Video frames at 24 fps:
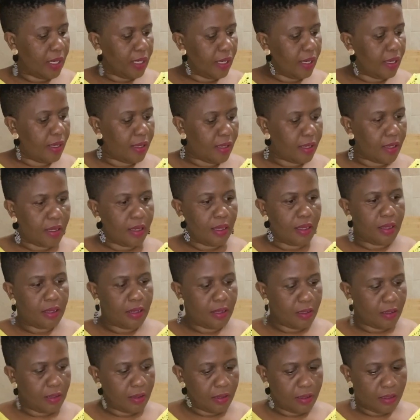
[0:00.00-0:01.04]
egg,
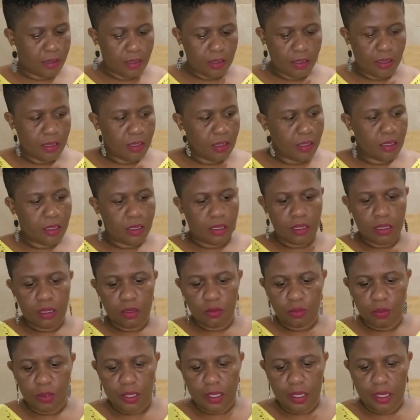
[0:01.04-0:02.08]

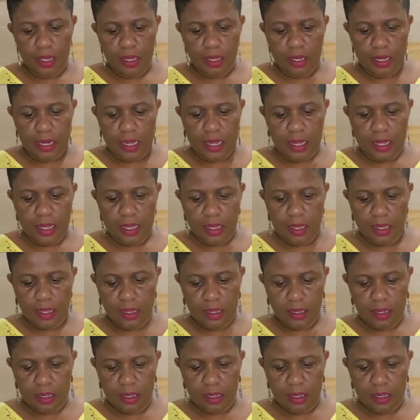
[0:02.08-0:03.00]
we add our egg.